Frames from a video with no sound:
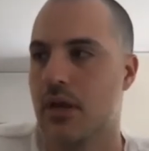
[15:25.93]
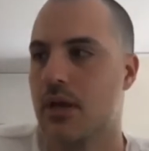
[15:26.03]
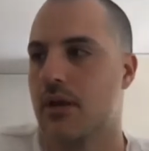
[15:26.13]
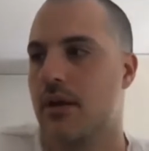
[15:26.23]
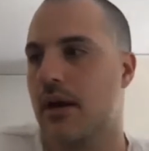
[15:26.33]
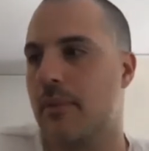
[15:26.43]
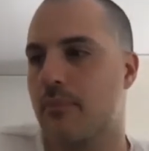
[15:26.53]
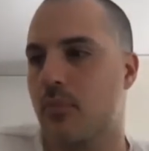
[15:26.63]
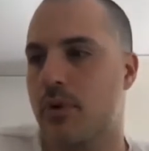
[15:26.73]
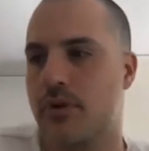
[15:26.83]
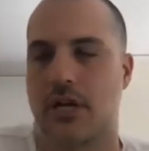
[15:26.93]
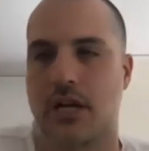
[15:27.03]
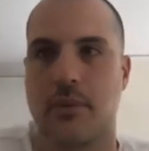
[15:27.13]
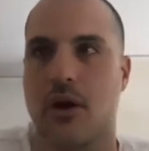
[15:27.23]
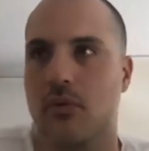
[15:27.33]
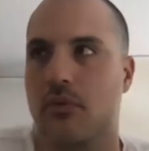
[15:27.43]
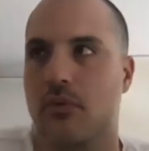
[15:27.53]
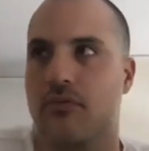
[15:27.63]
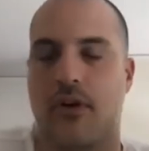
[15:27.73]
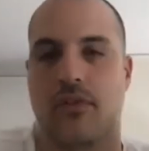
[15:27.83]
When you're talking about
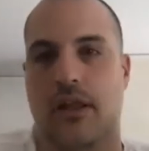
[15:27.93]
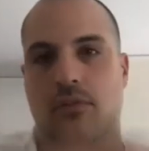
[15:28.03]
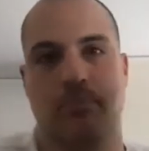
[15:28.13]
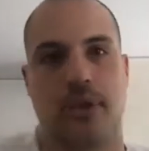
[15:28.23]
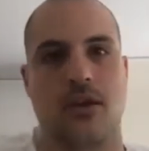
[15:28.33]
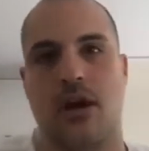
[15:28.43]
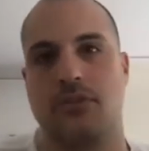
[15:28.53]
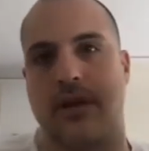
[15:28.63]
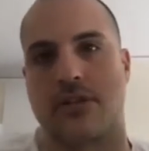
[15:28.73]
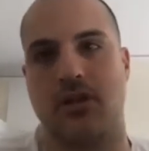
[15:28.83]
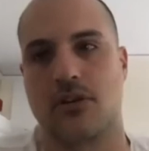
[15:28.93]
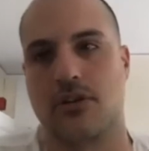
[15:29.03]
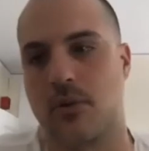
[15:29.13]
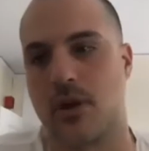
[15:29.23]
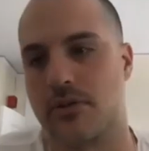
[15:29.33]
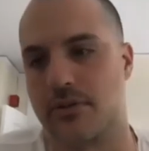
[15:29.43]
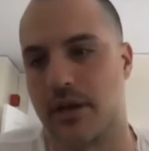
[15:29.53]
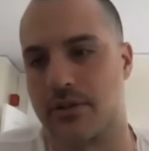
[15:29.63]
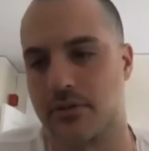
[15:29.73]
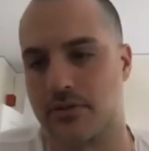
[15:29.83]
like big contracts, long-term contracts,
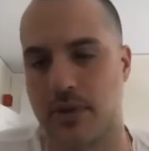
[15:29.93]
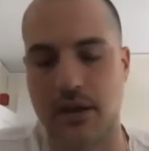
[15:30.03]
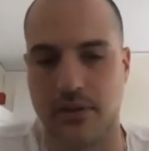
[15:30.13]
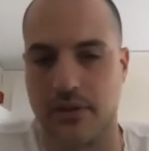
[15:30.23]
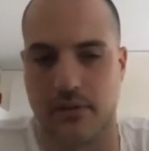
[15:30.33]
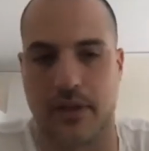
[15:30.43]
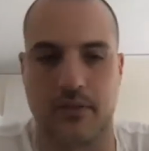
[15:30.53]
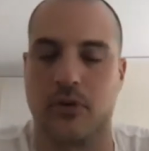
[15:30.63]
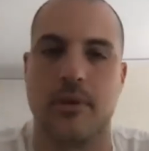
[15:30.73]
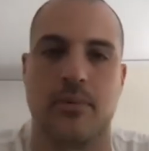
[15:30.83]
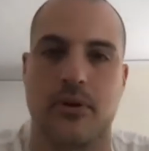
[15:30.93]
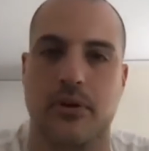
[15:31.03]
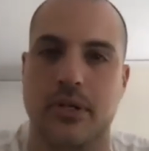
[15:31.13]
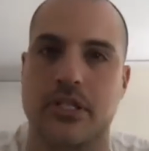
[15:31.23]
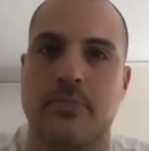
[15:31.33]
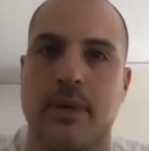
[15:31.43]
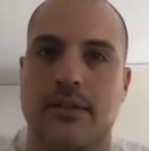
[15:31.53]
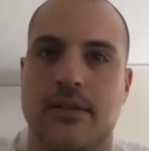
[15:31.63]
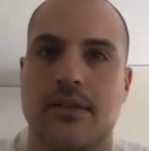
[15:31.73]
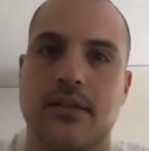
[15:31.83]
there's reality that like, look, people are going to expect
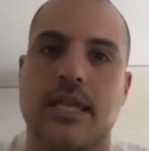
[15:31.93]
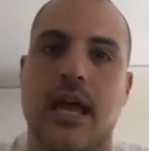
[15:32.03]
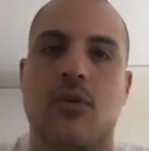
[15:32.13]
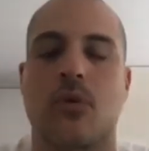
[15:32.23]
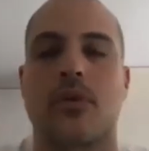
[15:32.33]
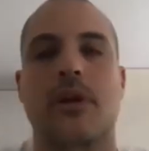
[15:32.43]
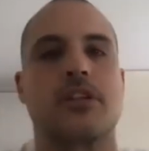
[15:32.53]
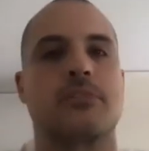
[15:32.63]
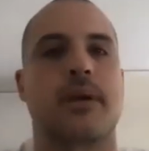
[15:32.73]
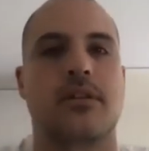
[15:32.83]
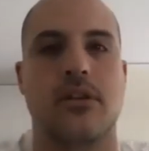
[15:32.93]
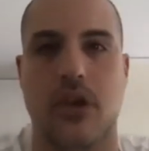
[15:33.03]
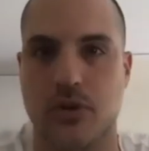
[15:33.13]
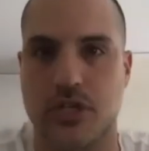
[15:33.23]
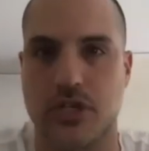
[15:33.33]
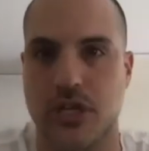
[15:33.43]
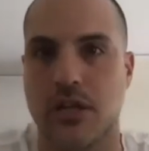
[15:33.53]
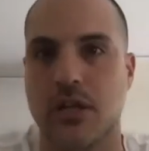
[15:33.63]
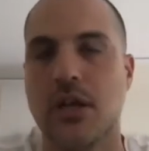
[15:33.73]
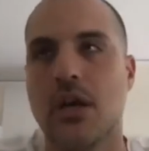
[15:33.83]
to discount or they're going to expect to negotiate.
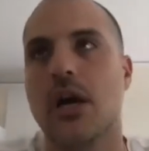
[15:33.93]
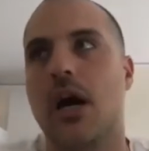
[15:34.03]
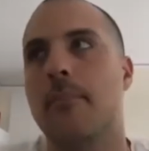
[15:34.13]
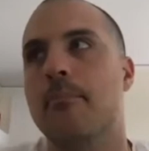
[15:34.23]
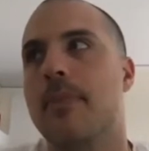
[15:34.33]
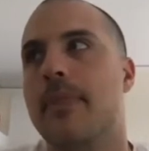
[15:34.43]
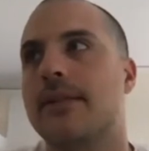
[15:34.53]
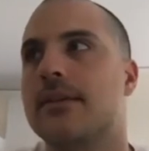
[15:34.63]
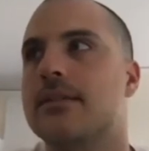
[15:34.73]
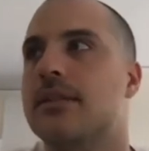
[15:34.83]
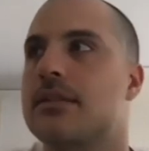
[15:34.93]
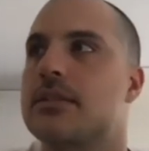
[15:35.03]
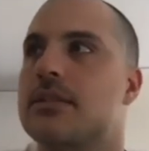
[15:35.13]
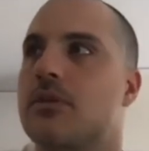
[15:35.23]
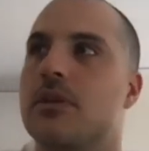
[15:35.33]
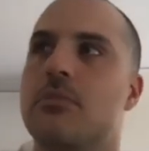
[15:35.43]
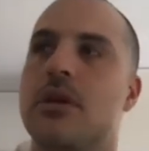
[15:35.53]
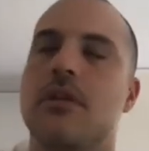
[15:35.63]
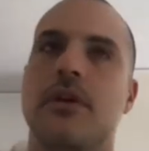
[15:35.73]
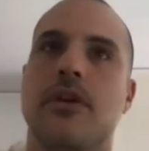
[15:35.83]
That doesn't necessarily mean
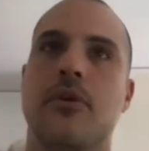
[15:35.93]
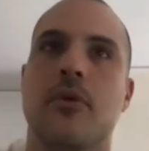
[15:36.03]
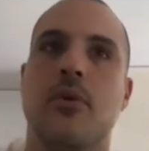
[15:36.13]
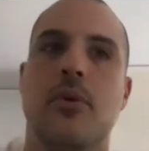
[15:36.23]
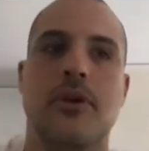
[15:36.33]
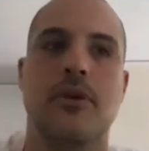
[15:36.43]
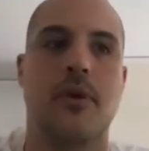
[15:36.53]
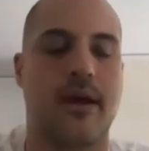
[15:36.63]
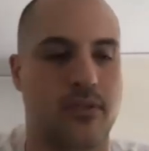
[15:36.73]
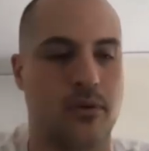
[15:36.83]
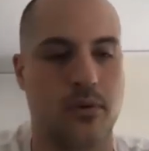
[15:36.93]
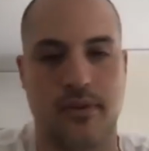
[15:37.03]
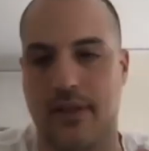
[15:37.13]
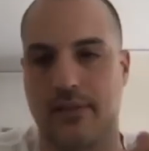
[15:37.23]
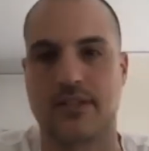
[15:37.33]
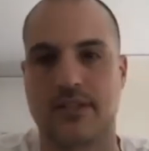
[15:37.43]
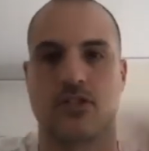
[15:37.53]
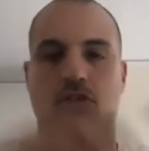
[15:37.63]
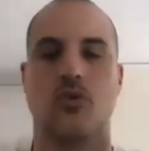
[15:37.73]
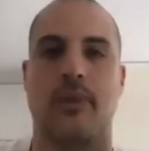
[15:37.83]
that you have to, let's
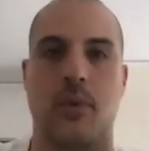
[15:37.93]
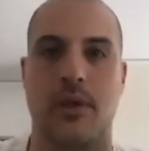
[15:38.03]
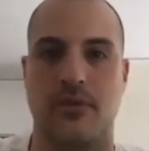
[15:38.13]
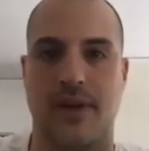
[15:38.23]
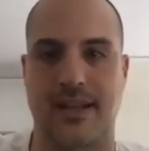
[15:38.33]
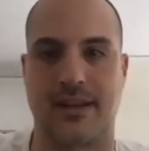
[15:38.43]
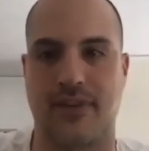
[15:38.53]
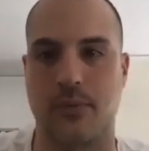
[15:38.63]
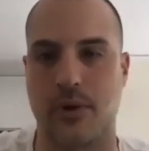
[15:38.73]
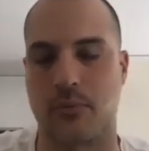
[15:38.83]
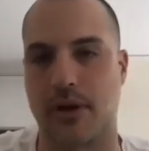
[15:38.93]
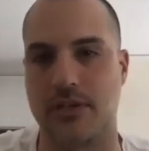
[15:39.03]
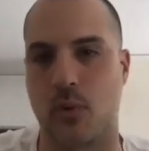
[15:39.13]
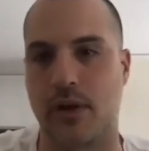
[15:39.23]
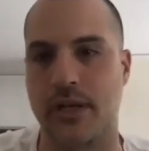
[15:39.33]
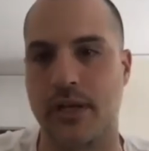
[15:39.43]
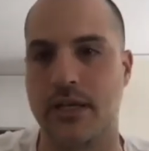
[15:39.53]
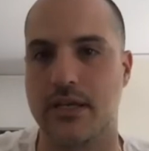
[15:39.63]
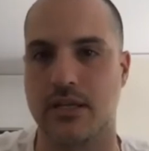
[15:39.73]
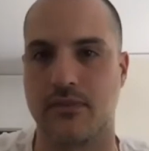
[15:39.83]
assume, way, that you've identified what your price point
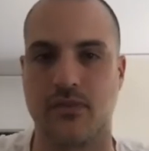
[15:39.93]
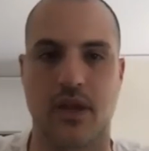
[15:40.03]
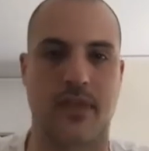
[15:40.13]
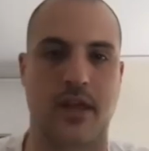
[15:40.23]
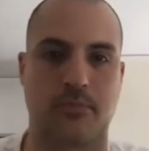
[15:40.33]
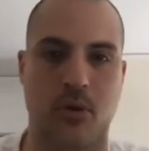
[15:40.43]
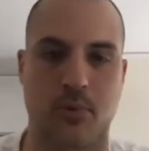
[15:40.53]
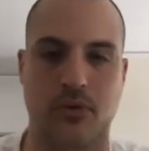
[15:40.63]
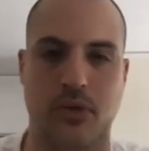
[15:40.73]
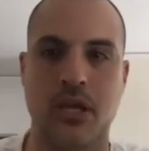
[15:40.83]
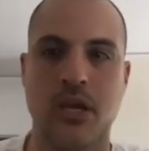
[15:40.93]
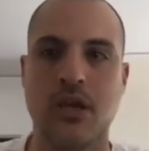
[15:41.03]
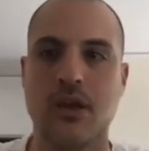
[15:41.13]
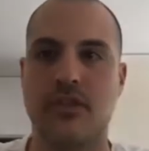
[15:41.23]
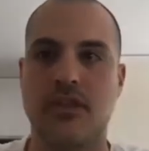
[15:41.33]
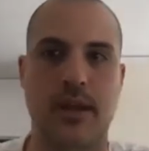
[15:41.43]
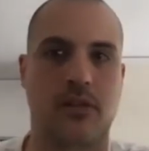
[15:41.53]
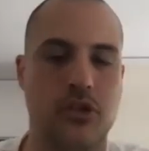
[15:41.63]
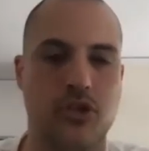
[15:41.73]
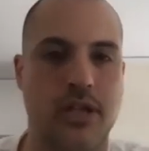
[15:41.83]
is. And if you've done that appropriately,
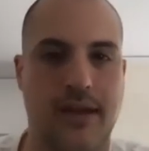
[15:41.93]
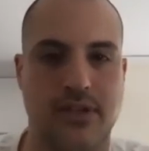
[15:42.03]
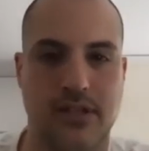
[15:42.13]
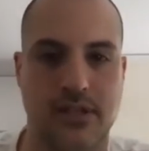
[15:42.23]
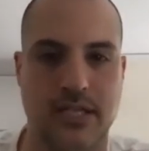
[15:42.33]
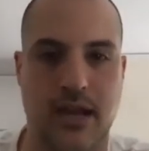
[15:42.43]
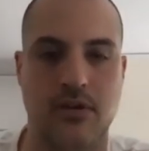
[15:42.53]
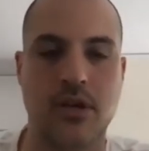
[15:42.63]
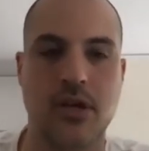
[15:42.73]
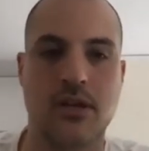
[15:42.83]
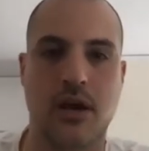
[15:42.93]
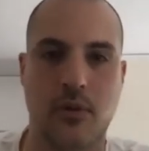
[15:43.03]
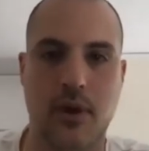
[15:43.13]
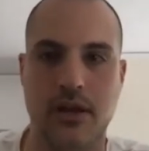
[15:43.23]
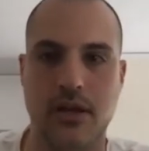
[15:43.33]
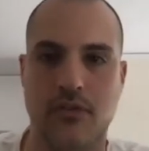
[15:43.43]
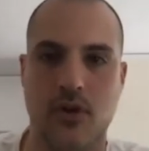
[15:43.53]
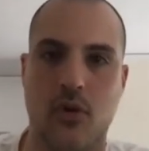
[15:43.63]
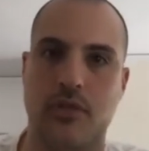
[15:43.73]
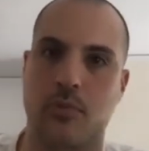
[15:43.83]
theoretically, you shouldn't have to discount. Now, granted, if you're
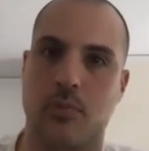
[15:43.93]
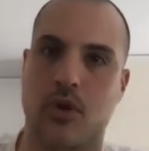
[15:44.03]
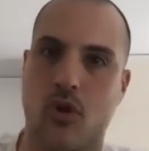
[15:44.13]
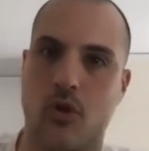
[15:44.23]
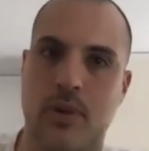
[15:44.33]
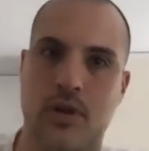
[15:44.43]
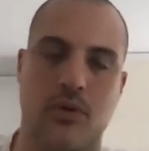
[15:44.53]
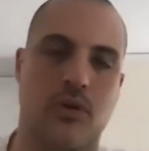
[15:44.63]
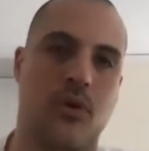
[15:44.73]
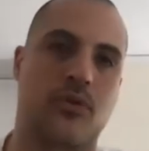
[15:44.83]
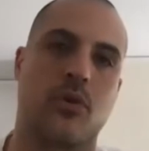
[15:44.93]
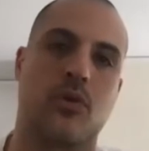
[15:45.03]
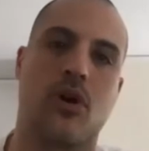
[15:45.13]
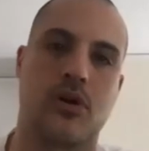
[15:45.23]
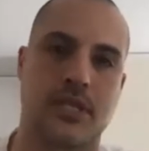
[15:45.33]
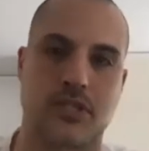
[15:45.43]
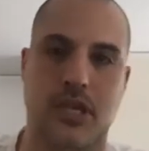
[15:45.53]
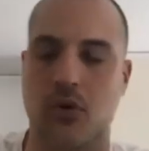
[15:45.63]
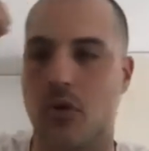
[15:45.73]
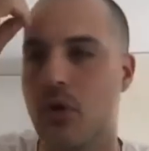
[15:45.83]
going through procurement or you're going through a long sales cycle,